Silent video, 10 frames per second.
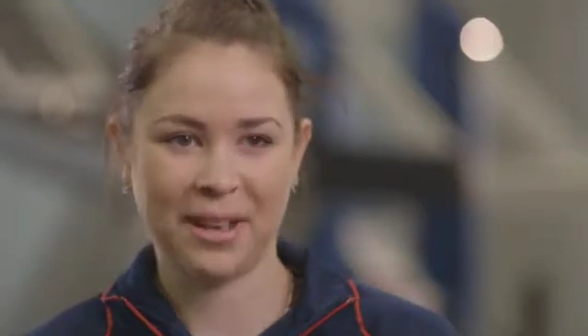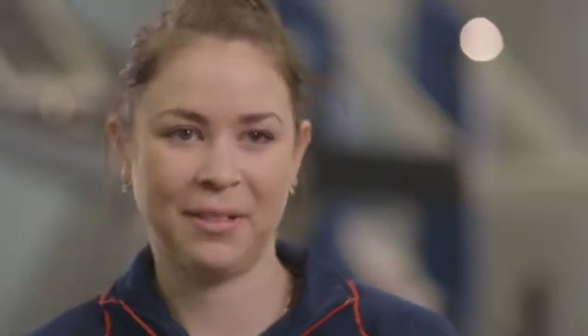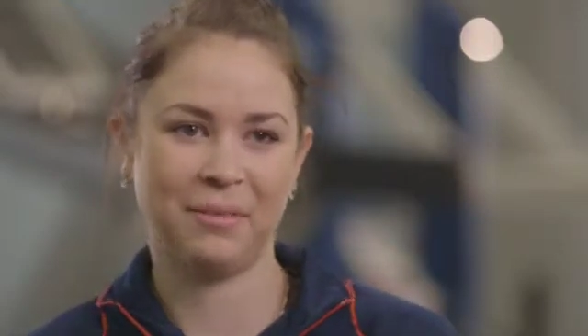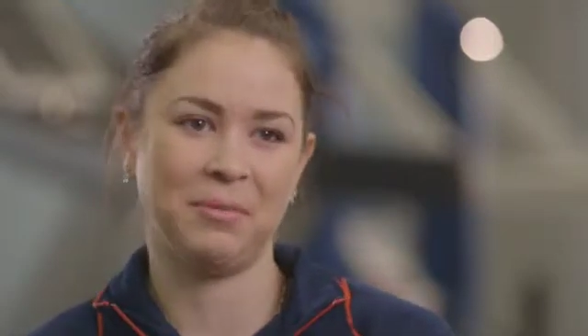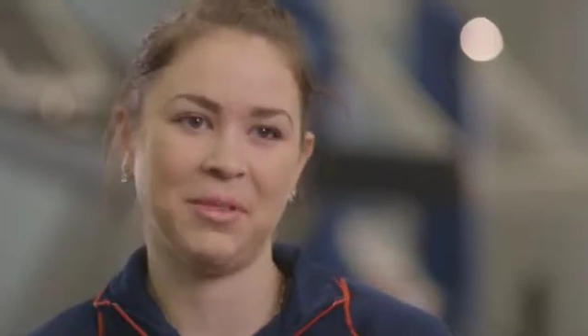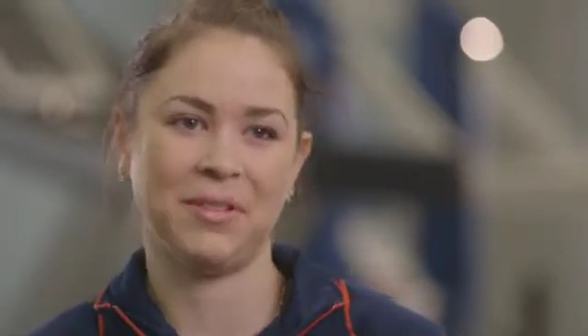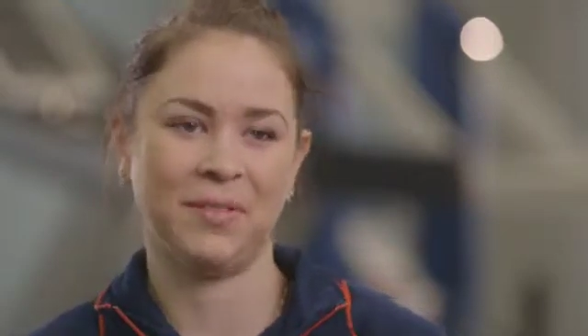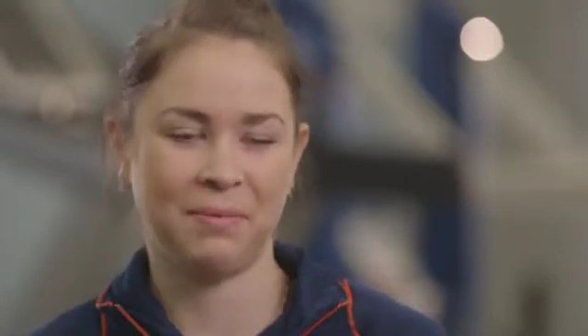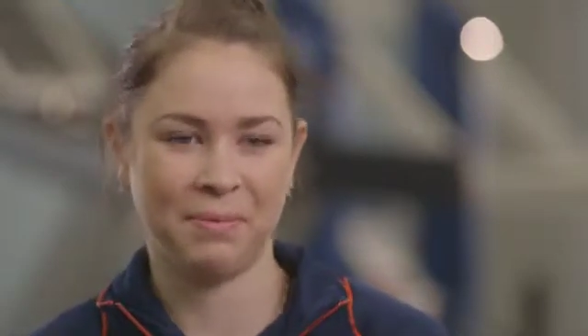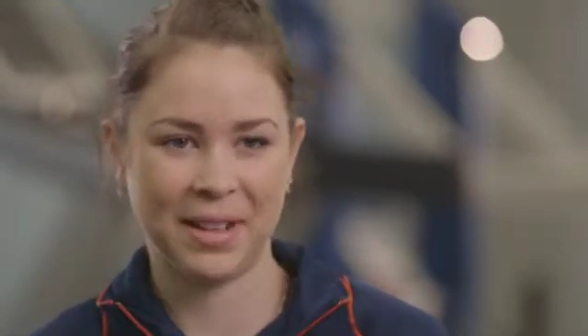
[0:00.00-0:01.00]
that would
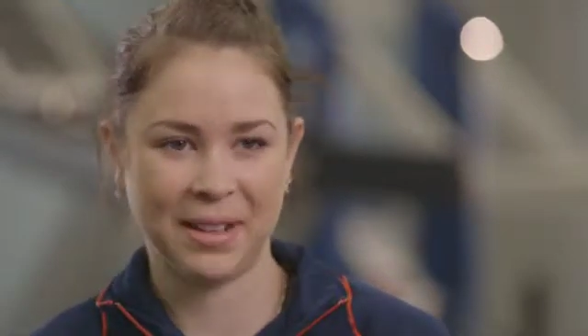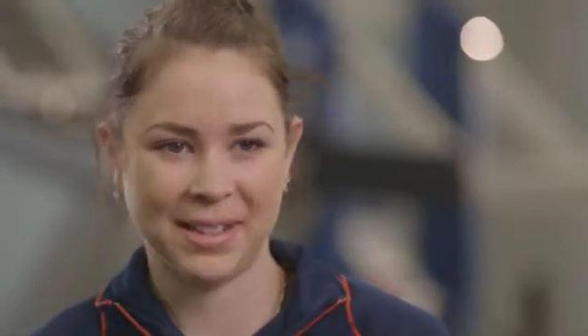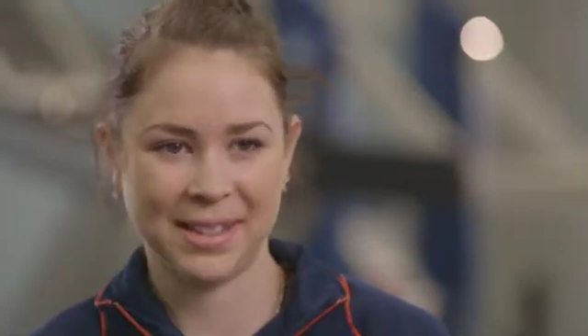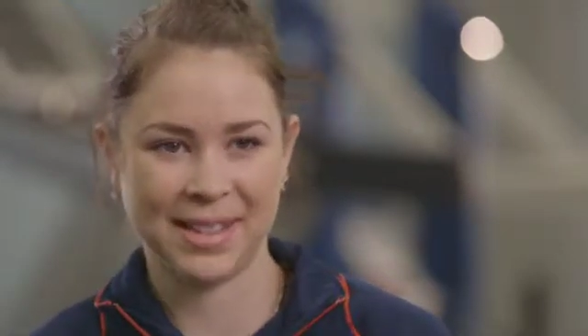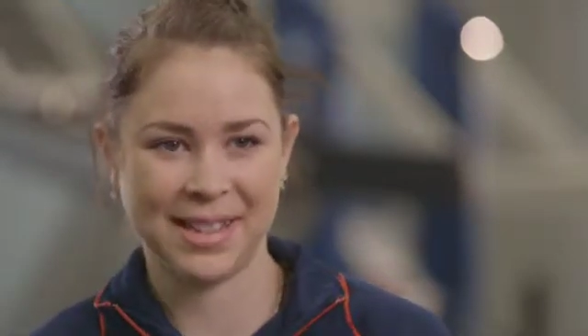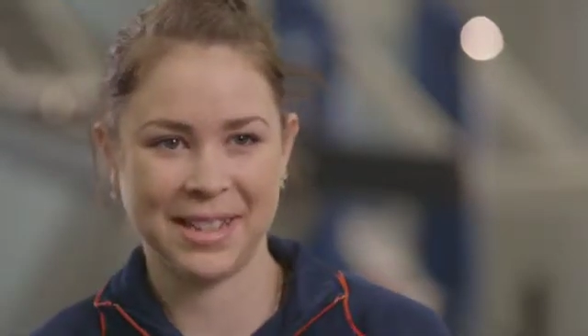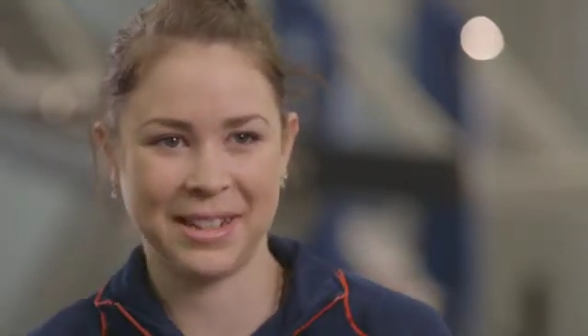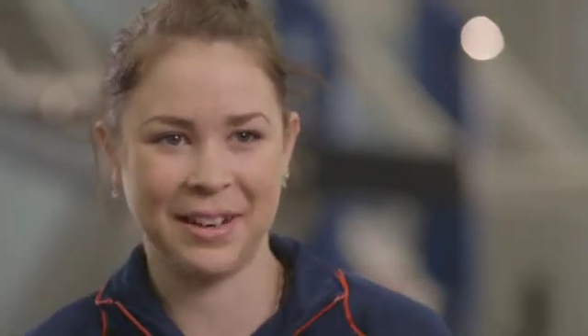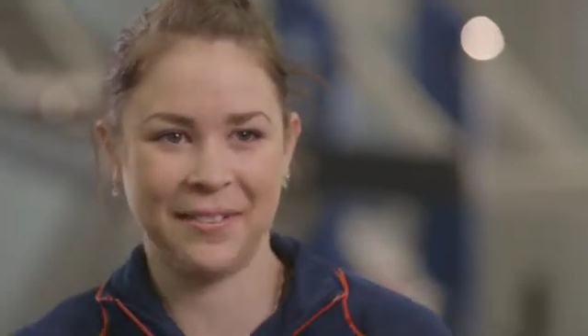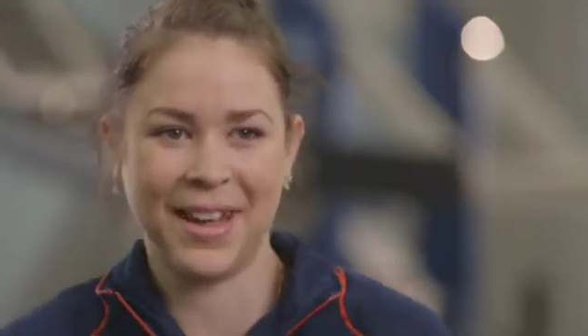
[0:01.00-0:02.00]
have been a decision
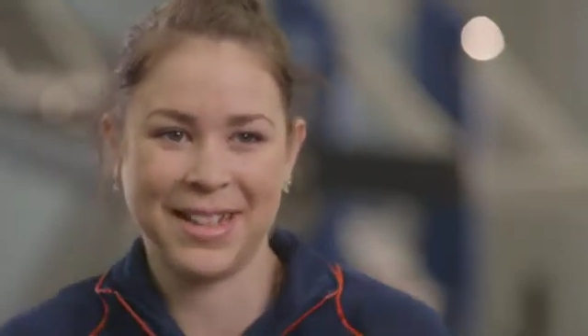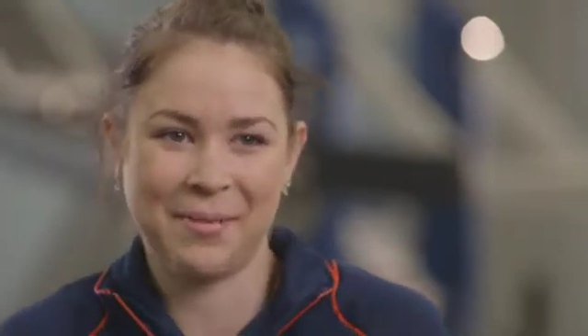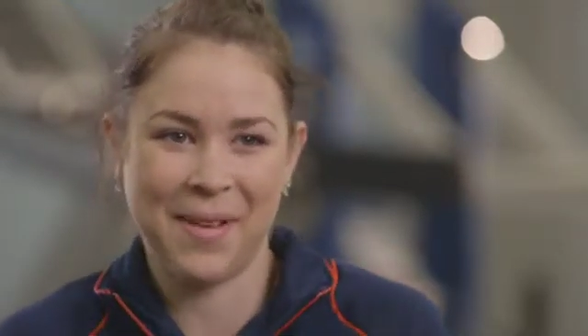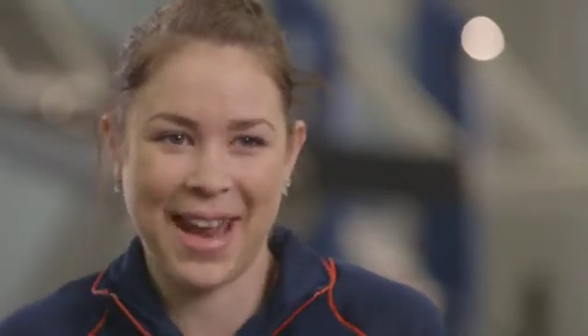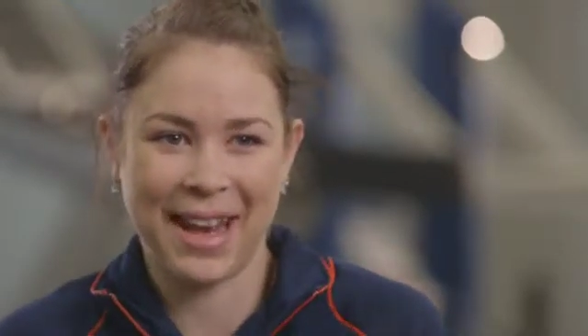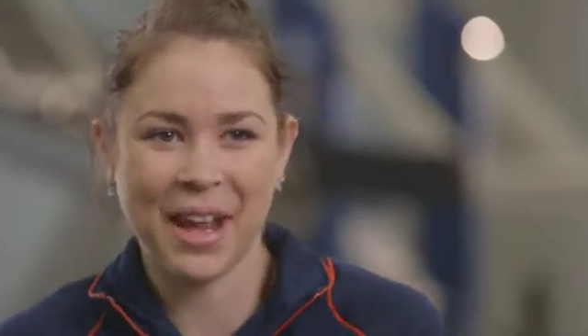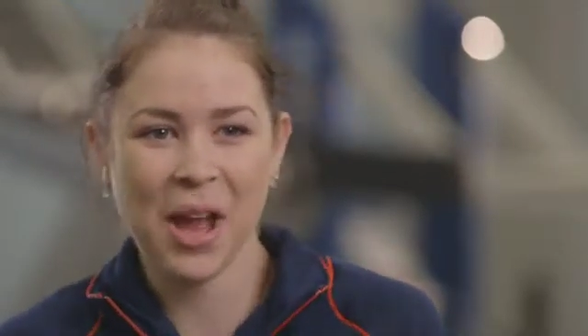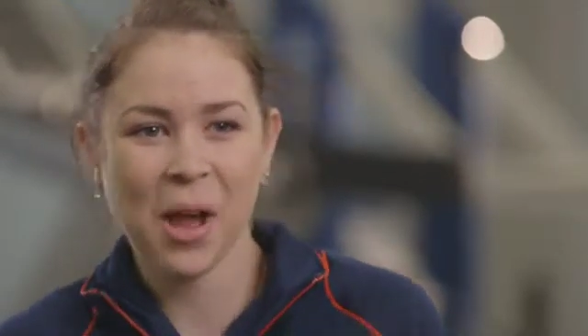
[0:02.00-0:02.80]
I'd have had to make.